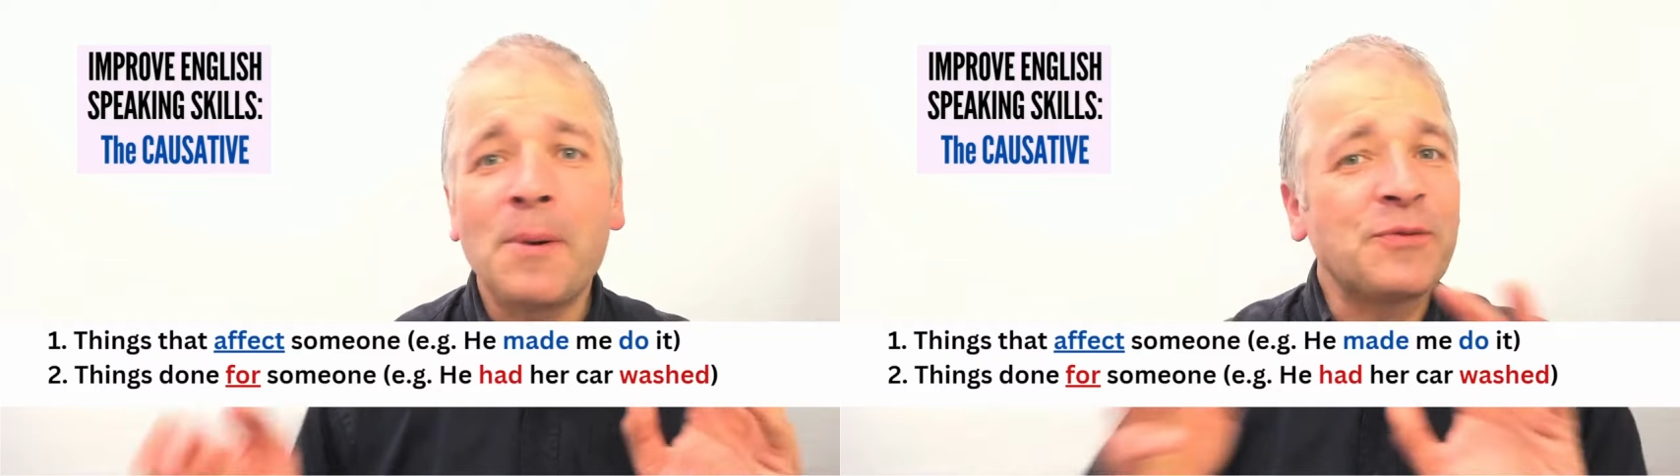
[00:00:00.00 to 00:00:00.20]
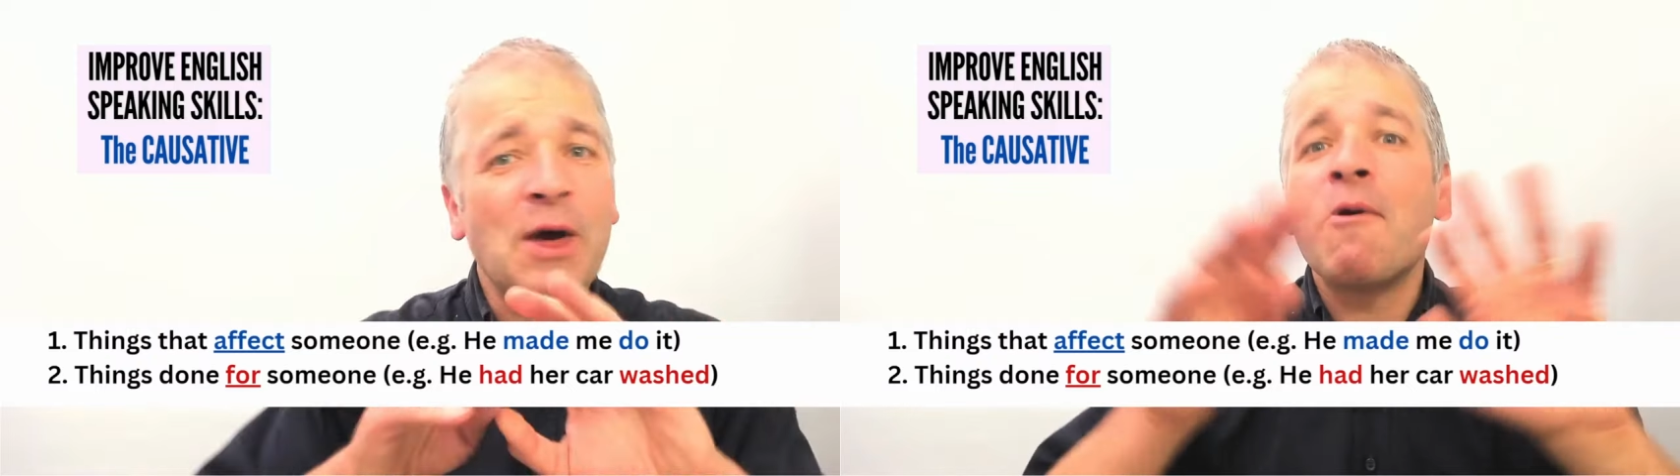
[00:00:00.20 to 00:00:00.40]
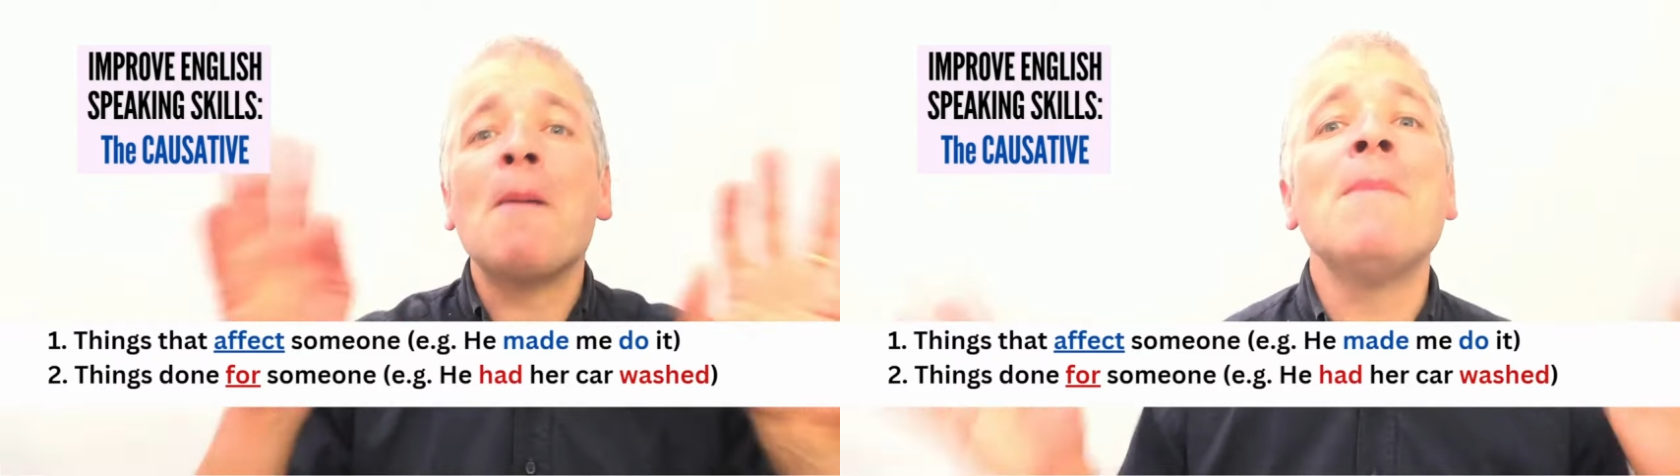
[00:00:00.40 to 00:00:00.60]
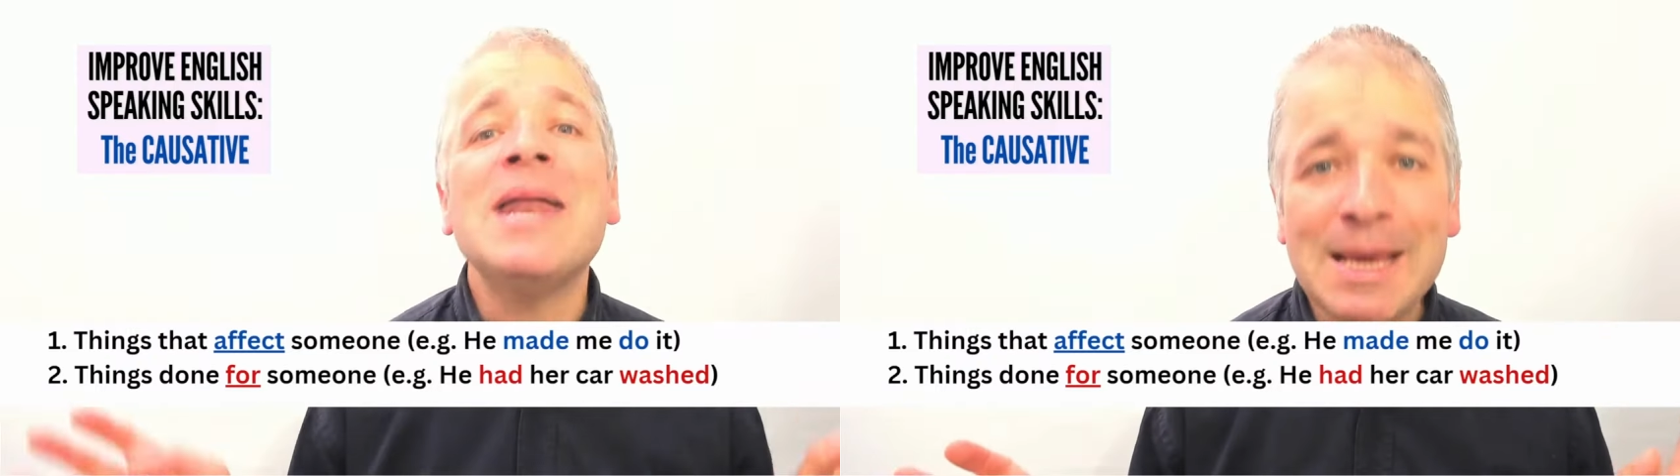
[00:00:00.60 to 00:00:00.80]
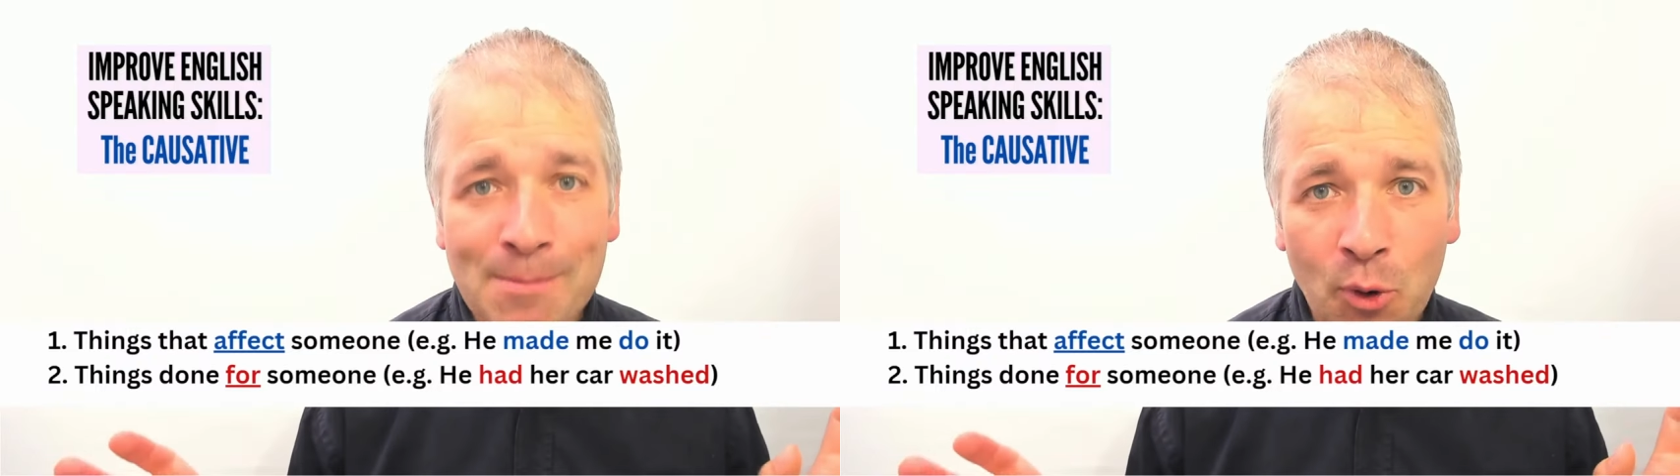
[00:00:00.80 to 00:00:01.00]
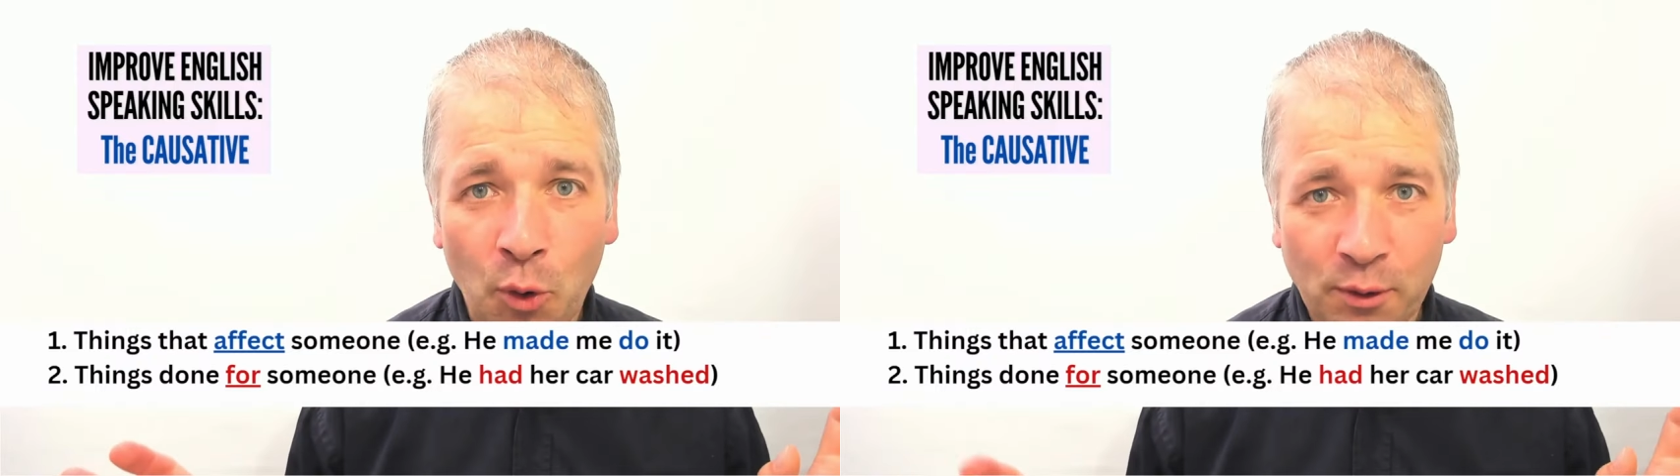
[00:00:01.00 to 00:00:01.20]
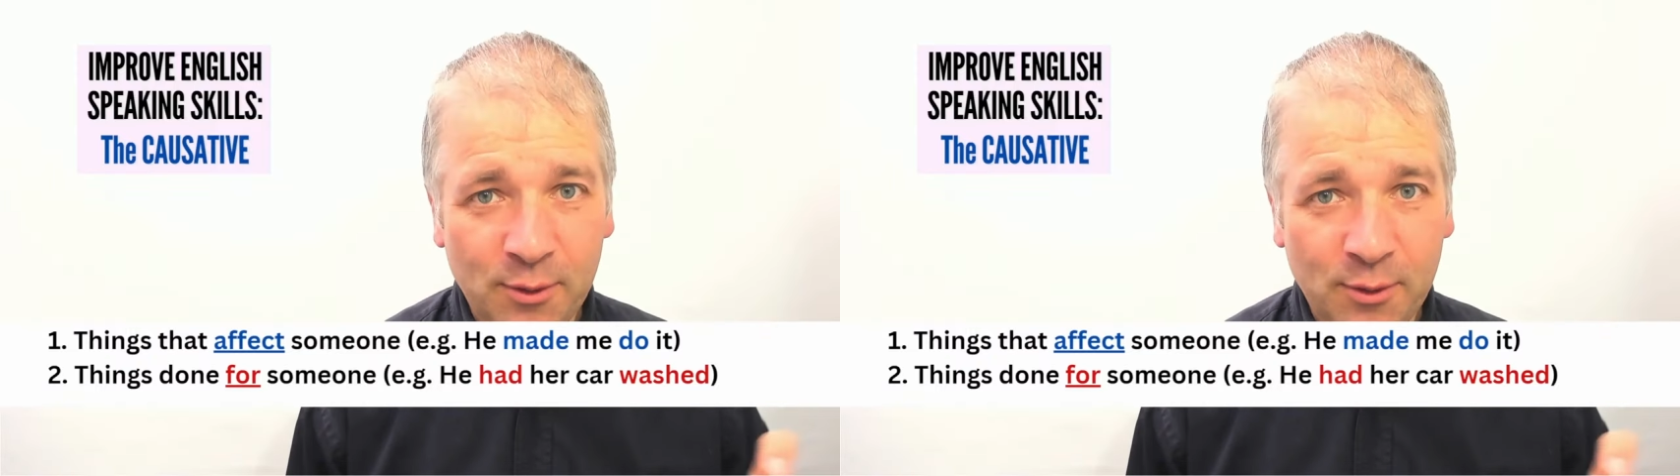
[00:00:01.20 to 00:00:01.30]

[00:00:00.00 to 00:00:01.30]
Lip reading: but there are many more.